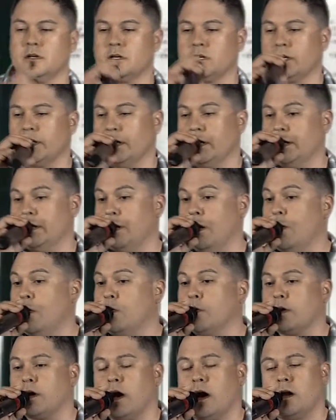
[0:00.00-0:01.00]
getting all
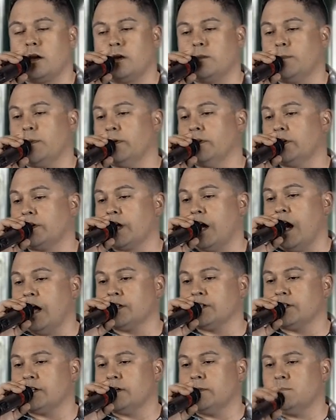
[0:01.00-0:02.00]
caught up on the
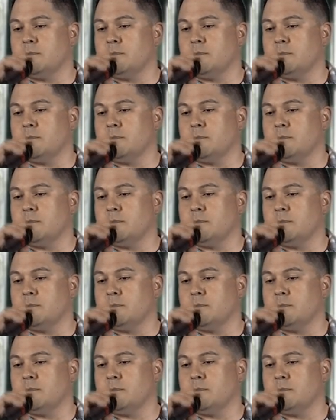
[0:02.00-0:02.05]
gossip,